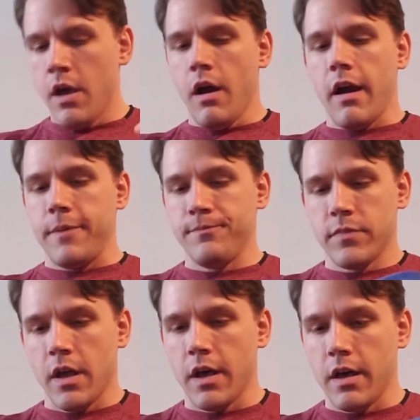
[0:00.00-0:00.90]
All right,
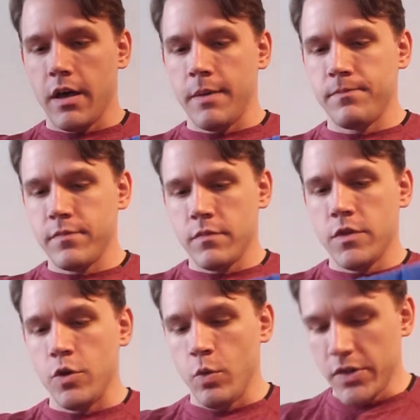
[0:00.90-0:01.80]

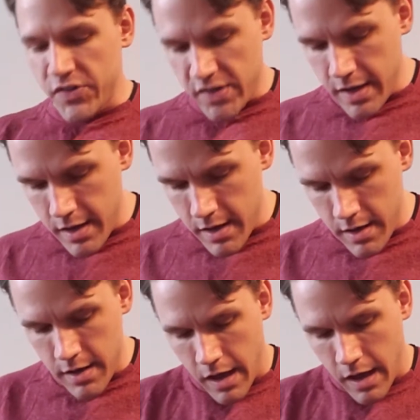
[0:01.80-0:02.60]
you will see,